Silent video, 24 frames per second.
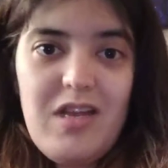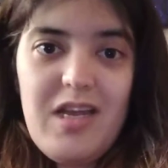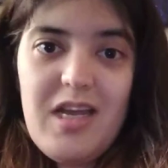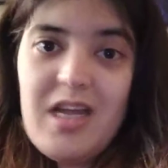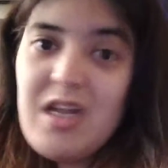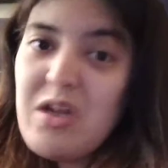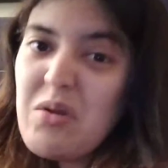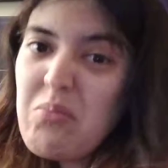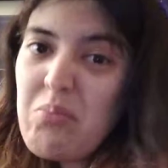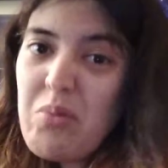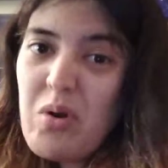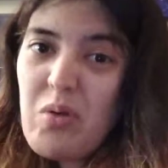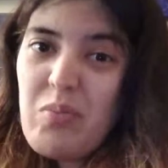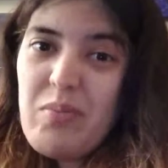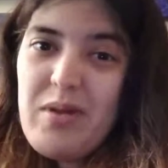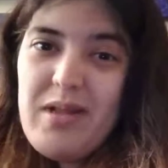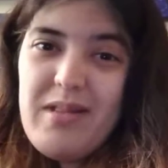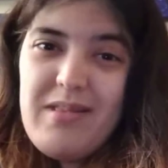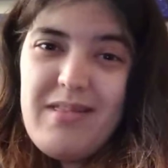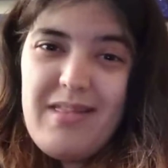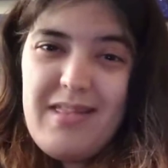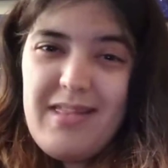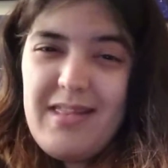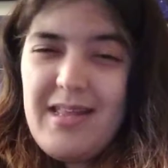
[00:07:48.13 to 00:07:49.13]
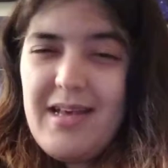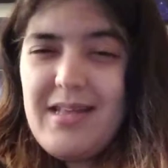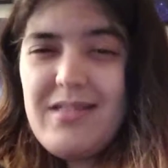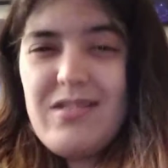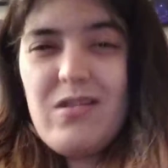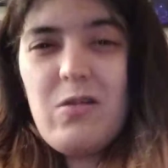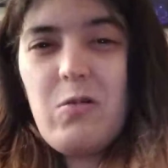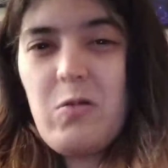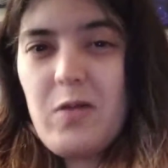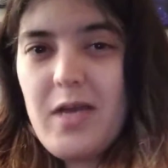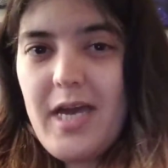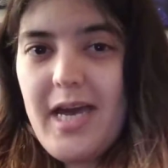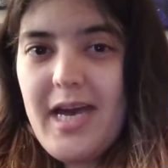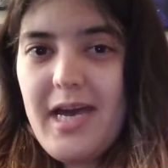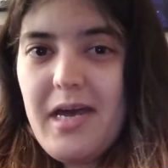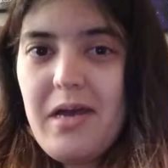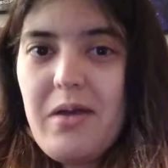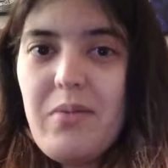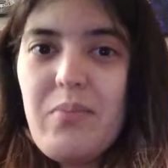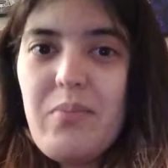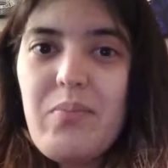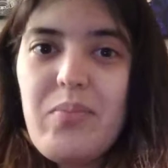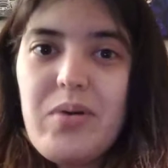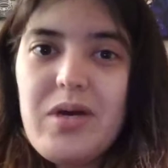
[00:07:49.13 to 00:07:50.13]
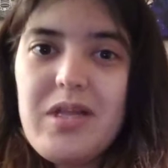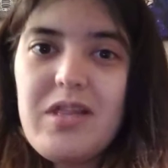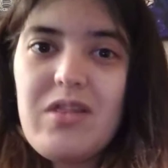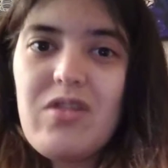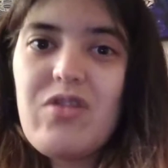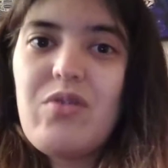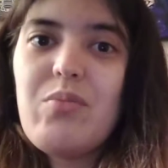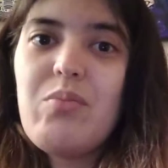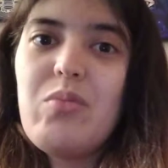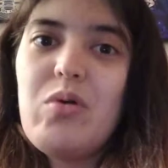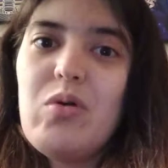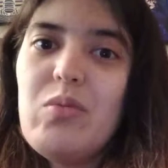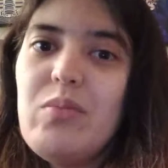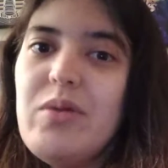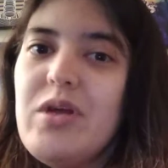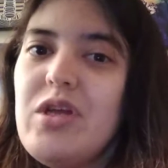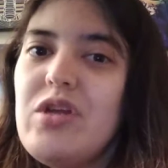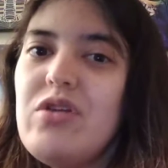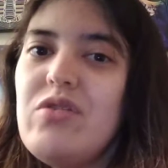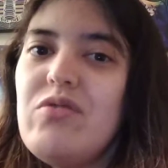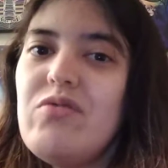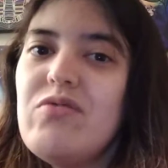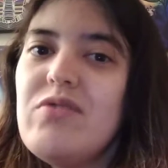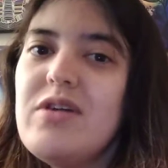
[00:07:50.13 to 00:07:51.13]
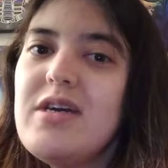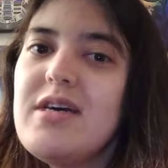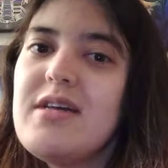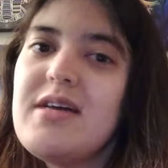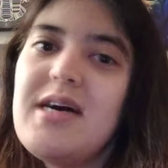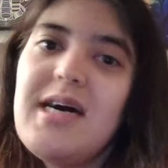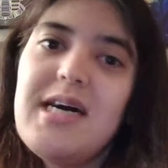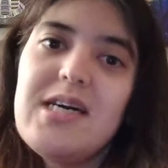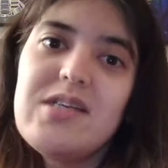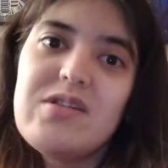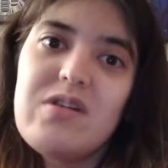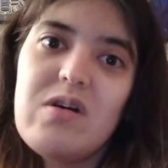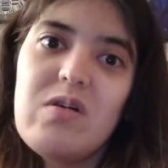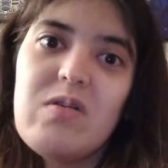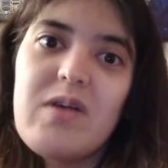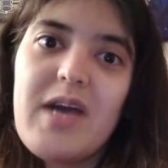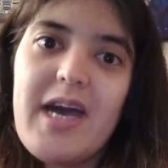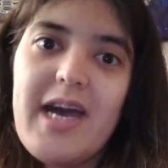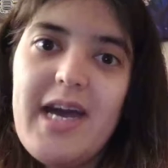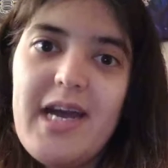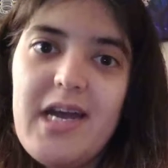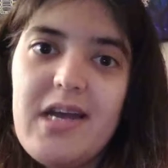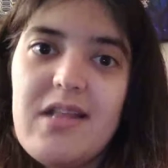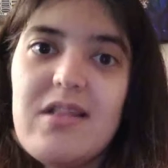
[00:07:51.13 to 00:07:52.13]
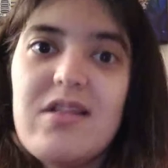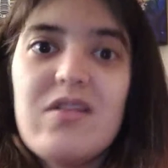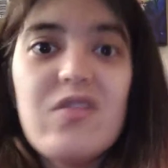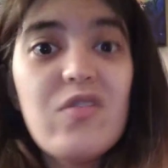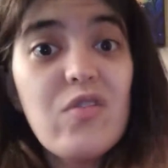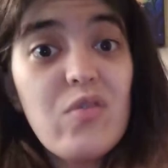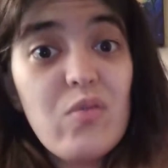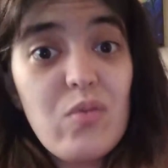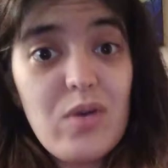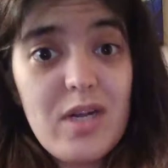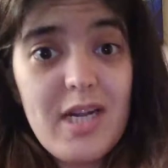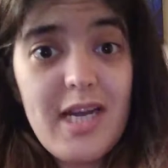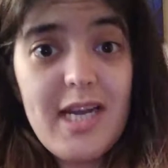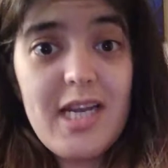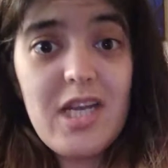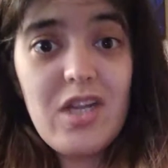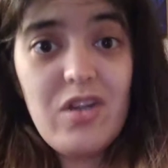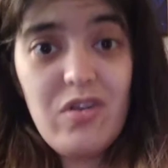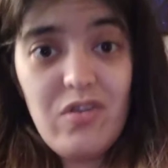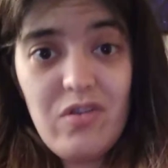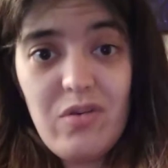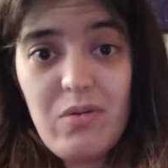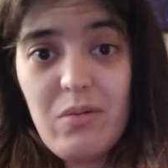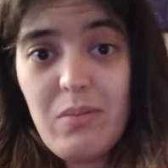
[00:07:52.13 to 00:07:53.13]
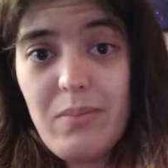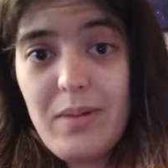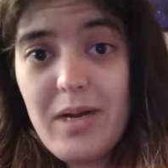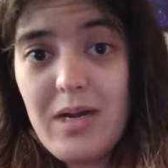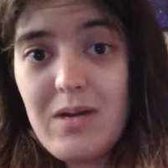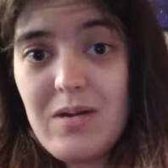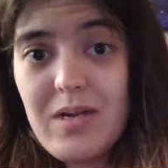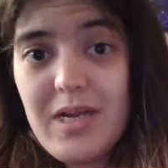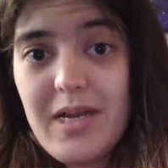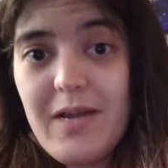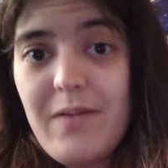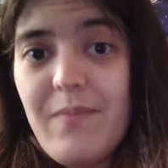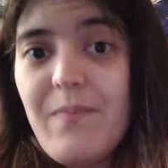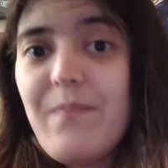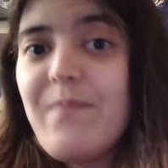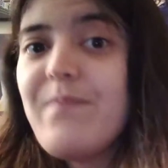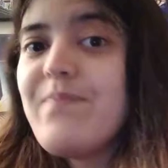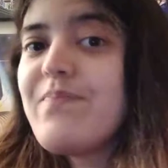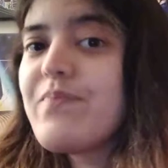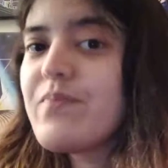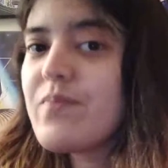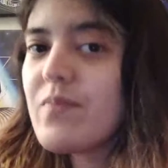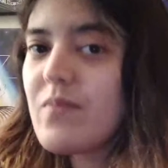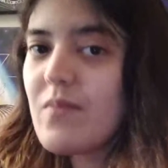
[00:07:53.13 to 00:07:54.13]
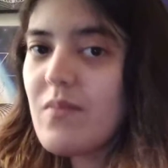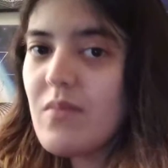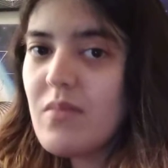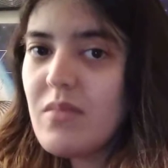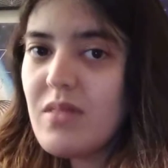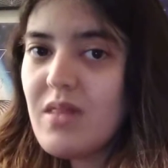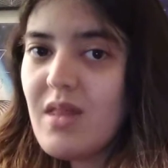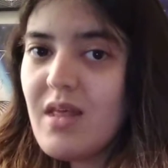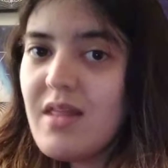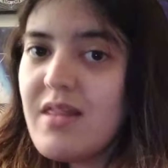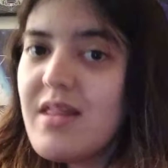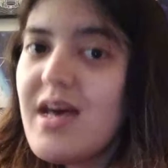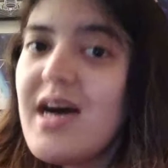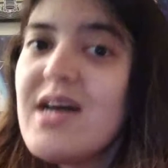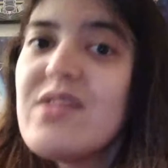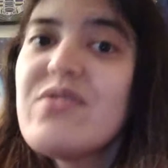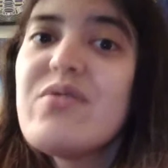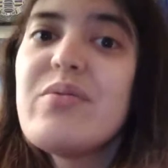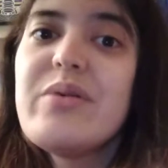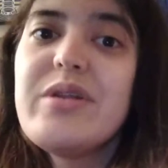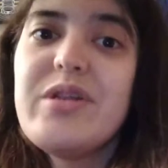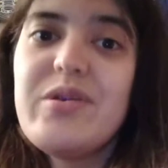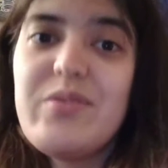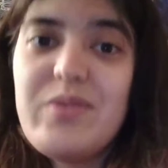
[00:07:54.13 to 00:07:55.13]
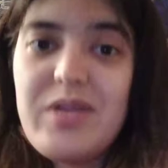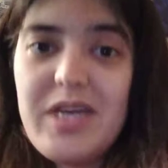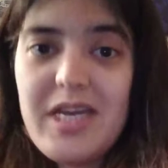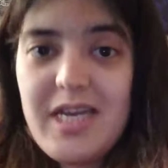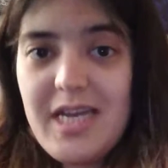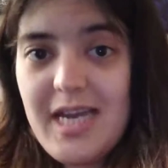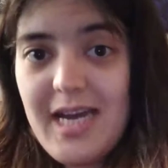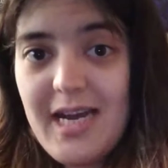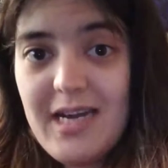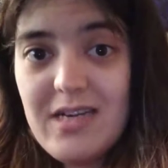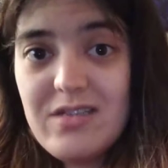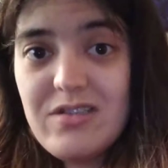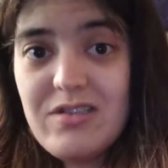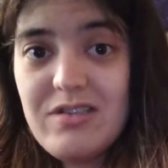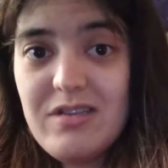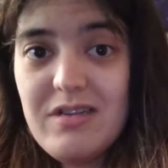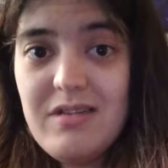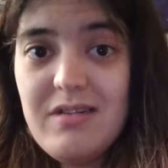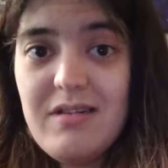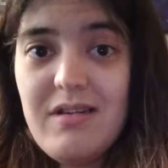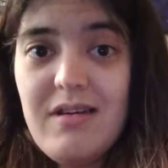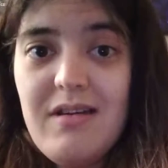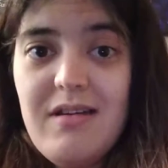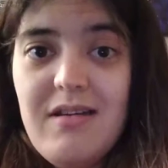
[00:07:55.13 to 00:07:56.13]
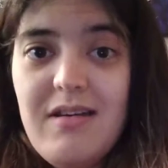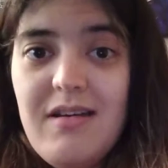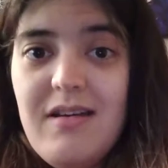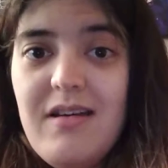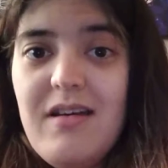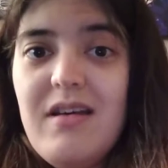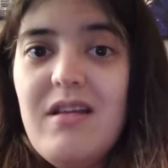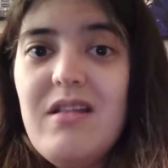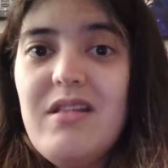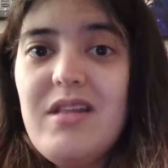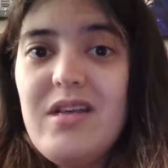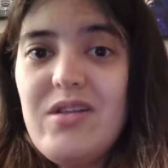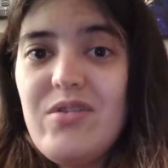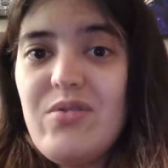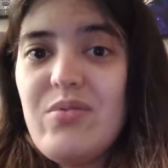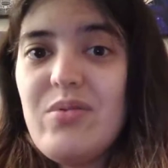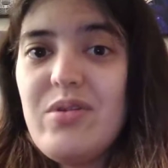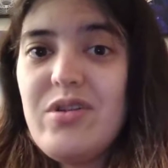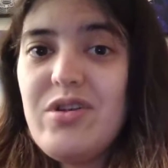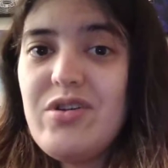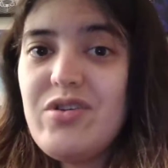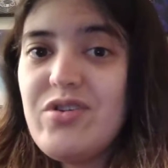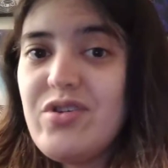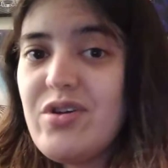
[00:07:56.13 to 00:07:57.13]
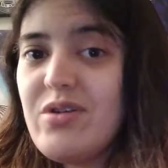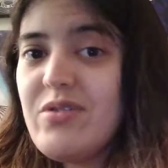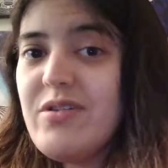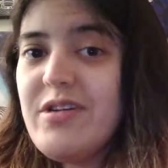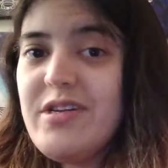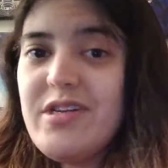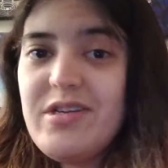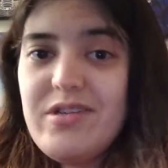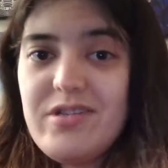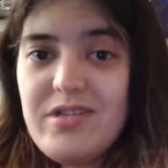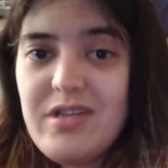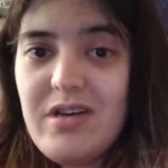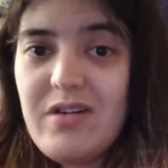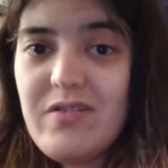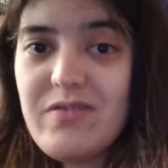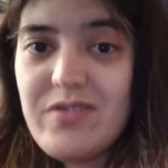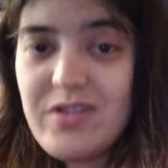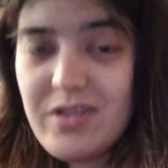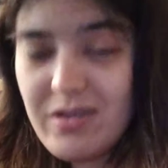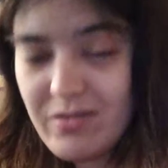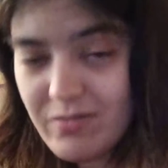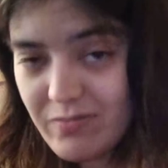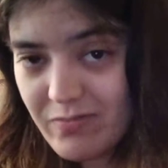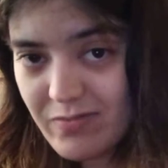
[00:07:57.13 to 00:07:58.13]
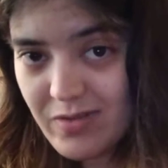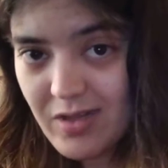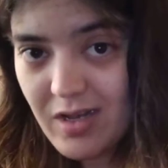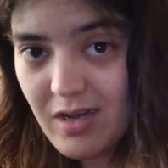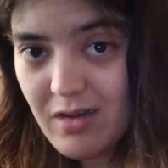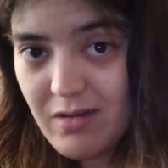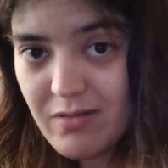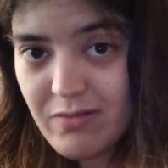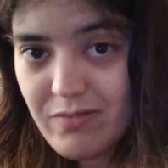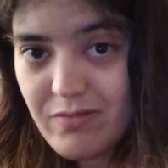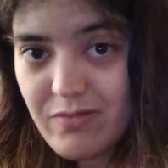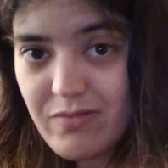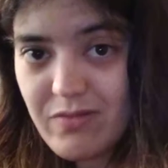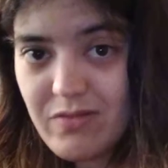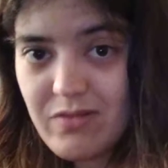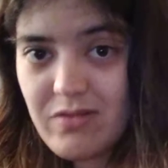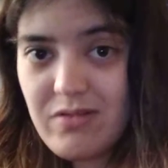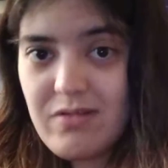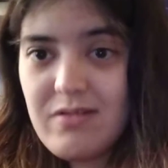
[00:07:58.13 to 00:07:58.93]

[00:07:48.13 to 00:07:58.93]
in a moment, that's okay, but the moment you realize, okay, this is what I can do about it, that's when you take action. That's when you're showing yourself self-love.